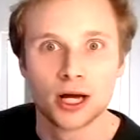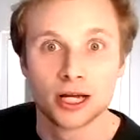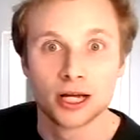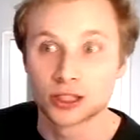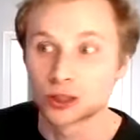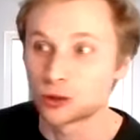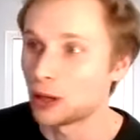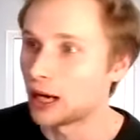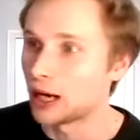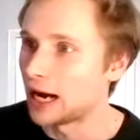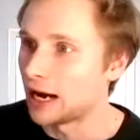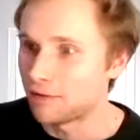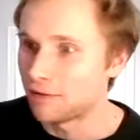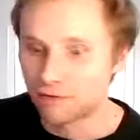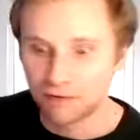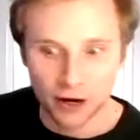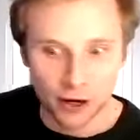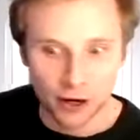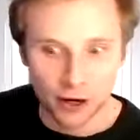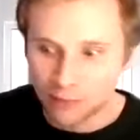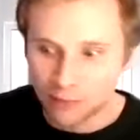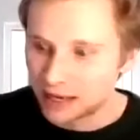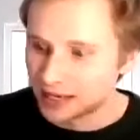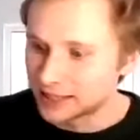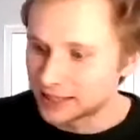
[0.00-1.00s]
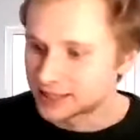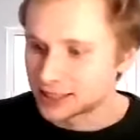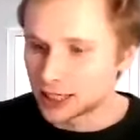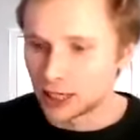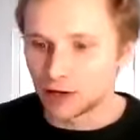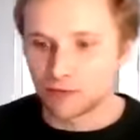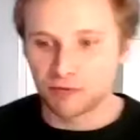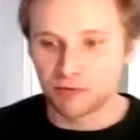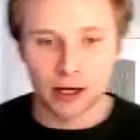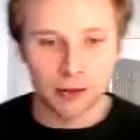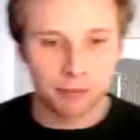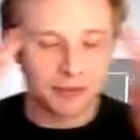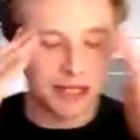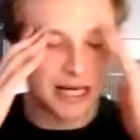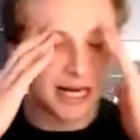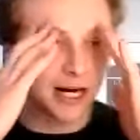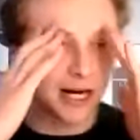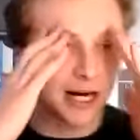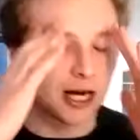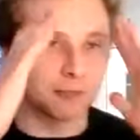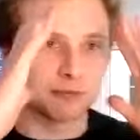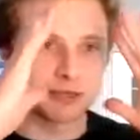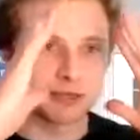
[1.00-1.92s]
So I found myself up there, I'm